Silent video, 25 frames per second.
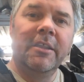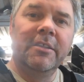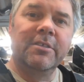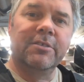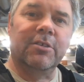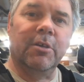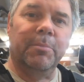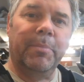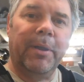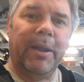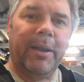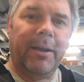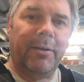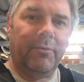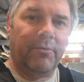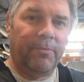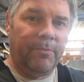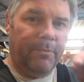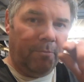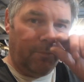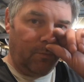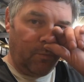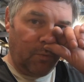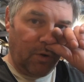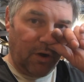So part
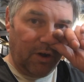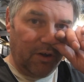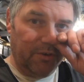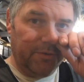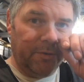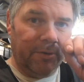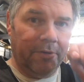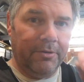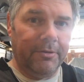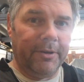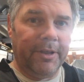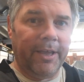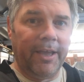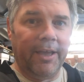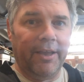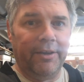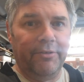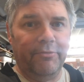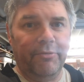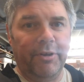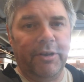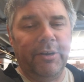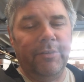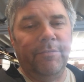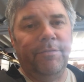1,
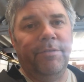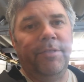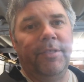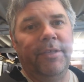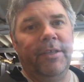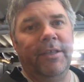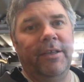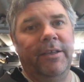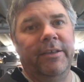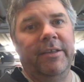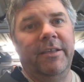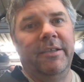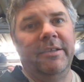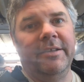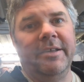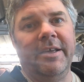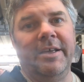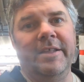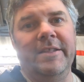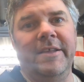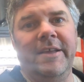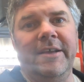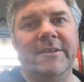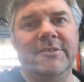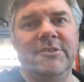getting
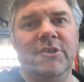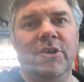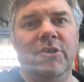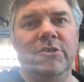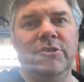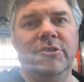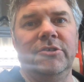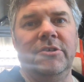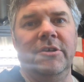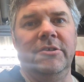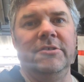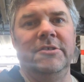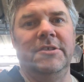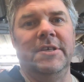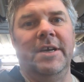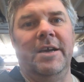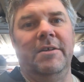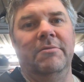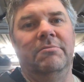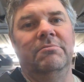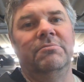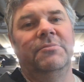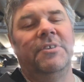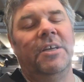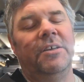the exhaust studs
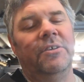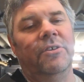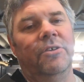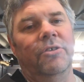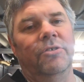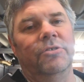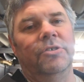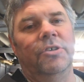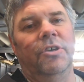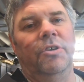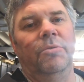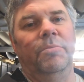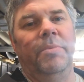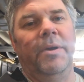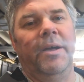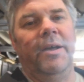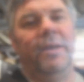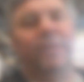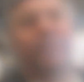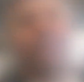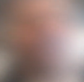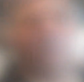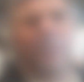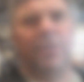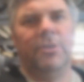out, didn't go too
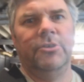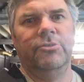bad.